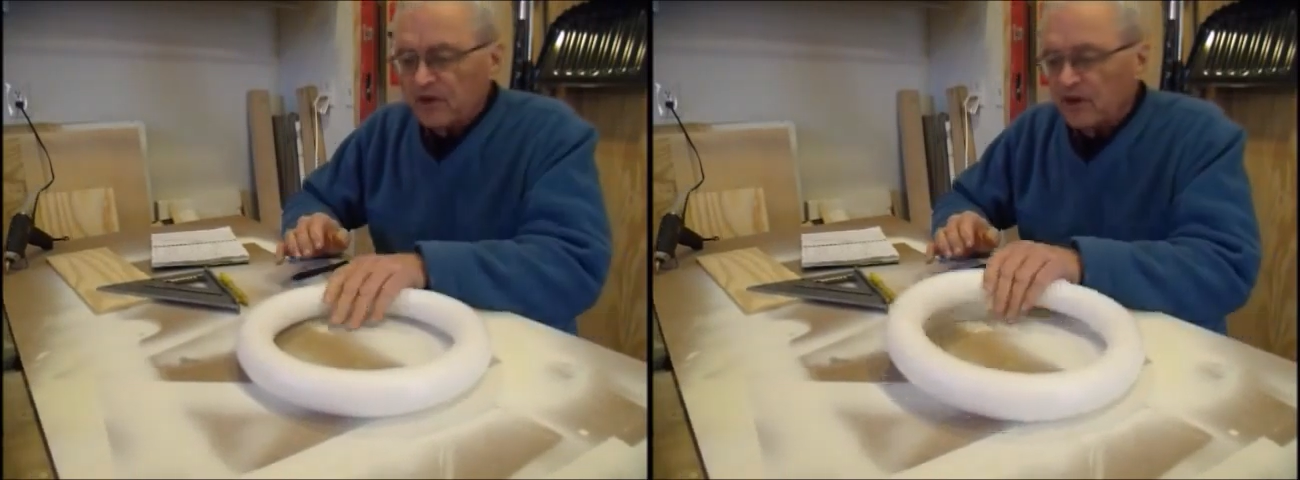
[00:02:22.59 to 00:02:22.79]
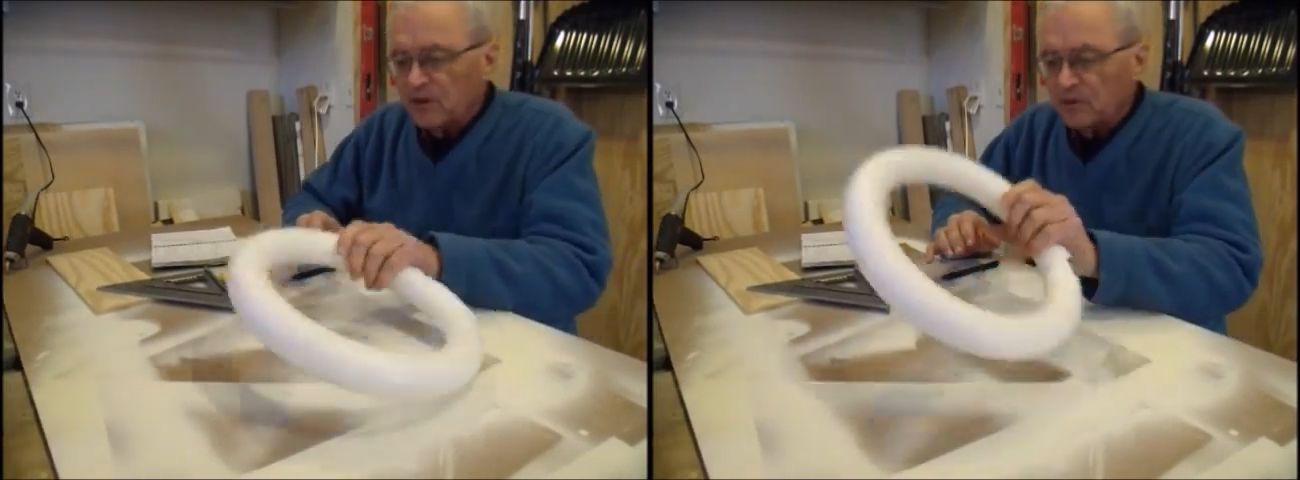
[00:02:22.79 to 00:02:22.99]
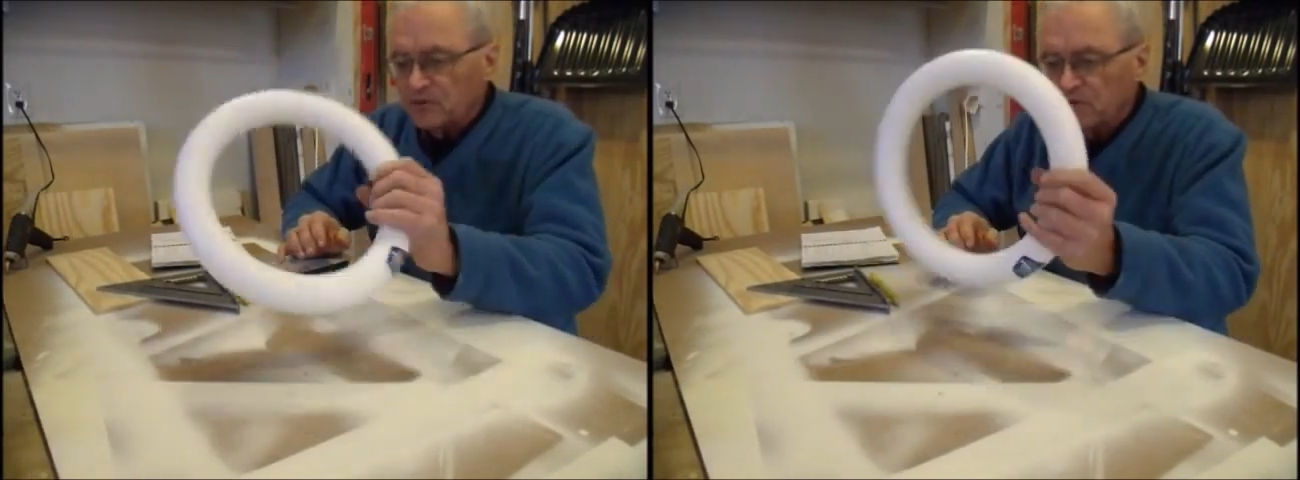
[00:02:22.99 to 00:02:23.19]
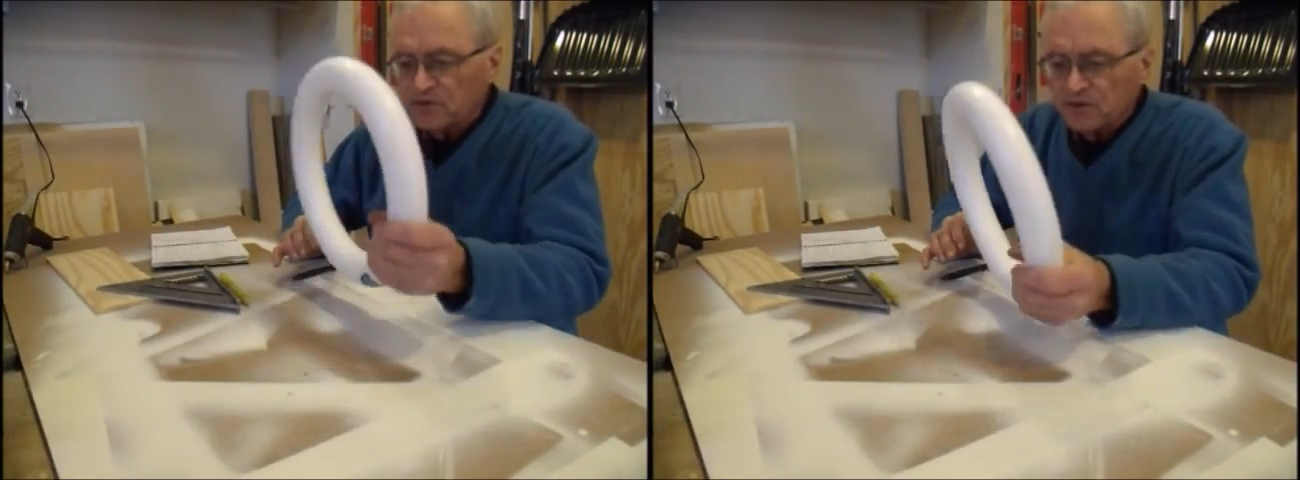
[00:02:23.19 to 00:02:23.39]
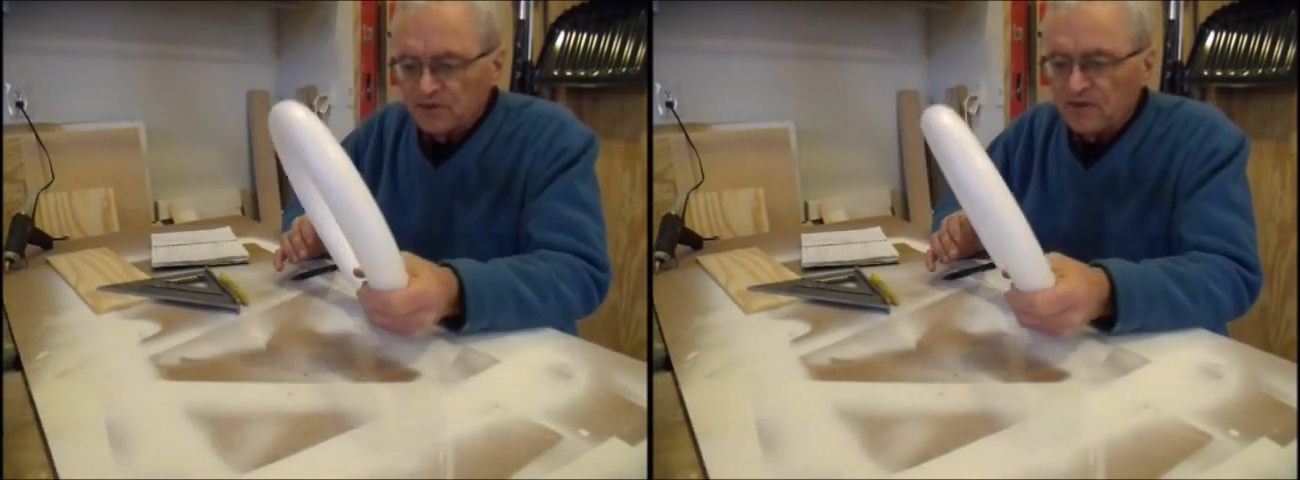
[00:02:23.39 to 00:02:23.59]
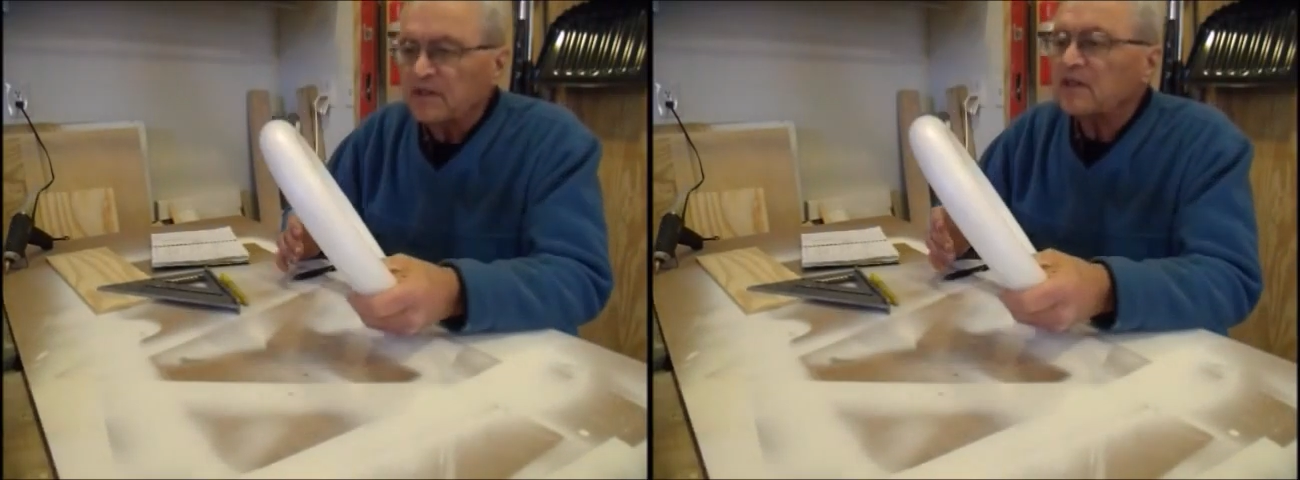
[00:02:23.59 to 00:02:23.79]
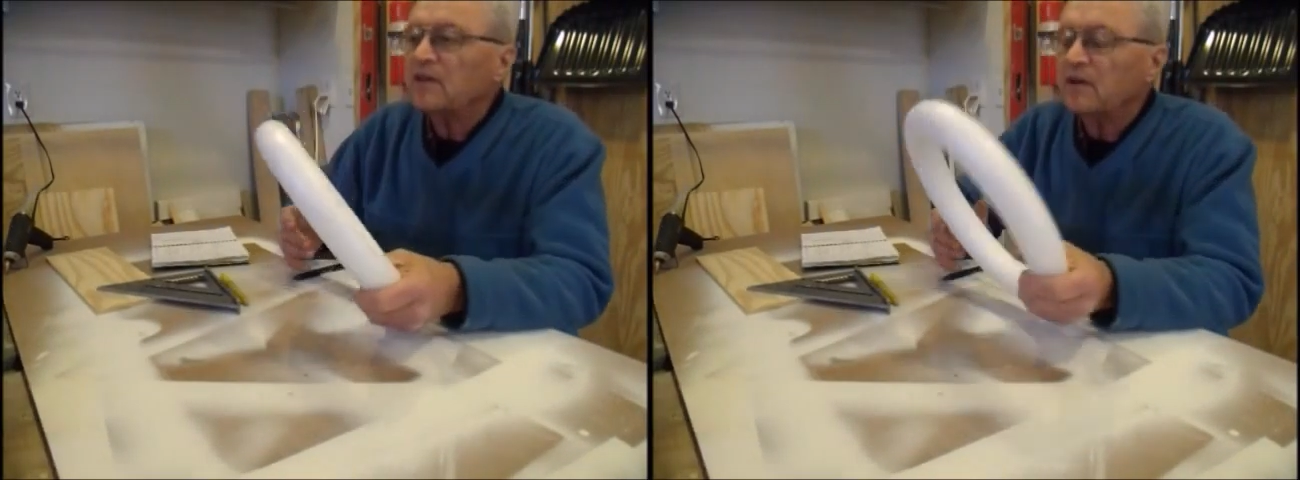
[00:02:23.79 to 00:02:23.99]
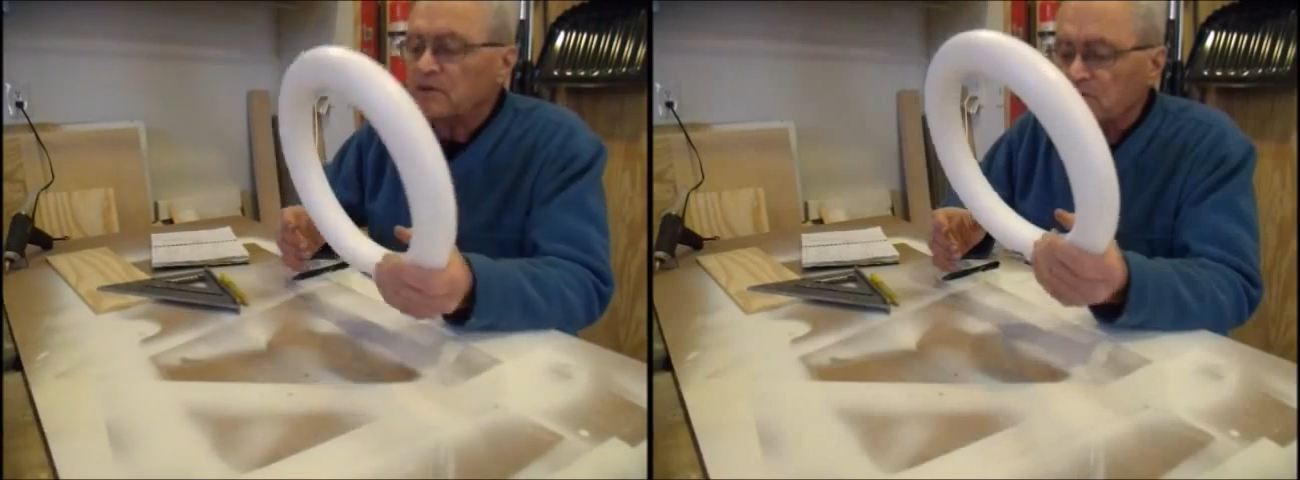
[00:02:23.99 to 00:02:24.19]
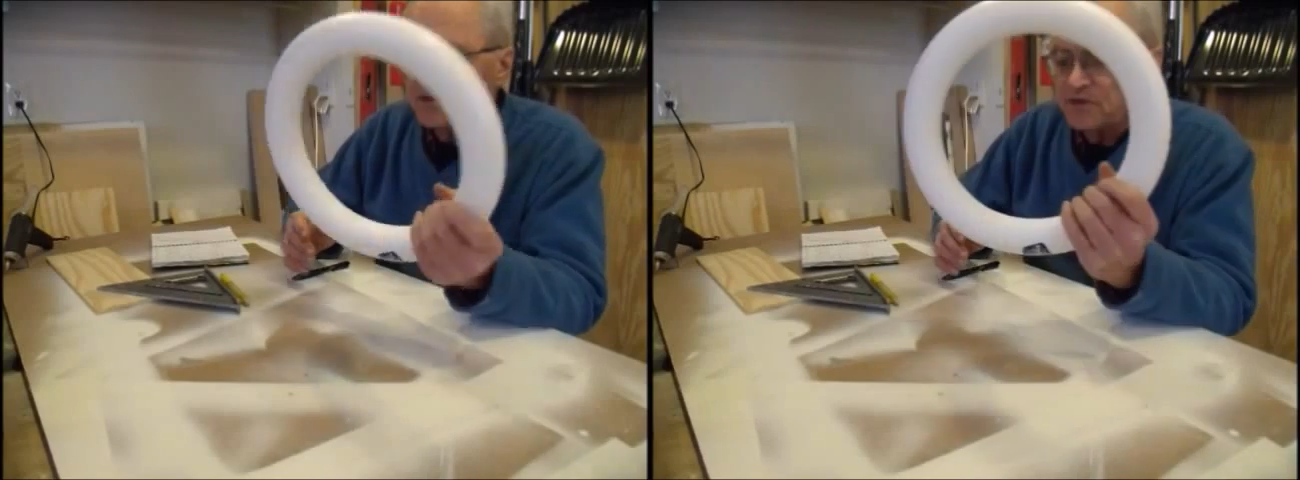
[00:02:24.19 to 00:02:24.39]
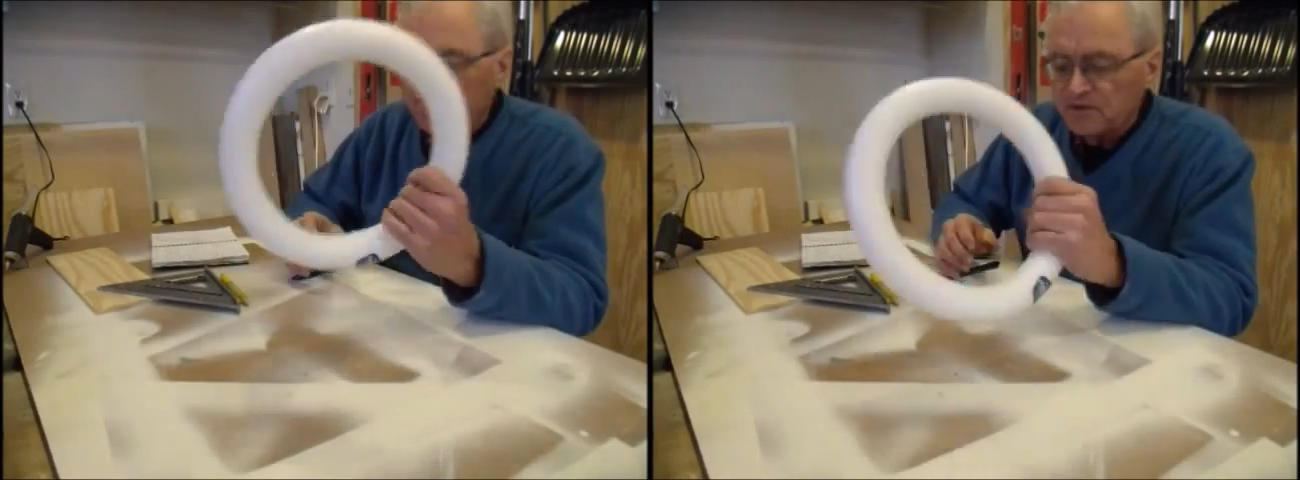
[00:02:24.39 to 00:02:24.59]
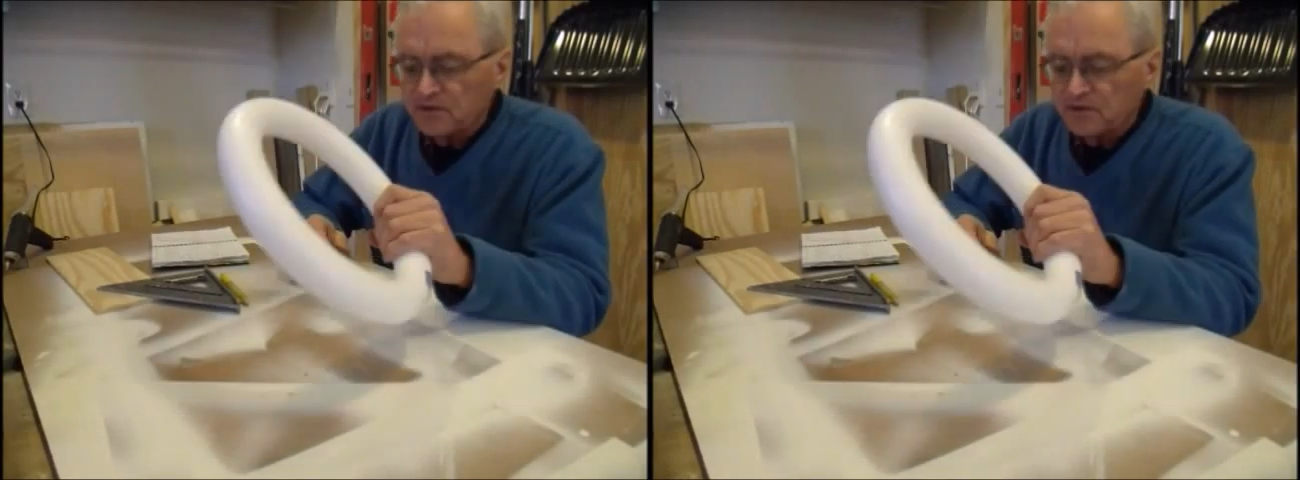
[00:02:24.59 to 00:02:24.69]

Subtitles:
hose, the heat hose,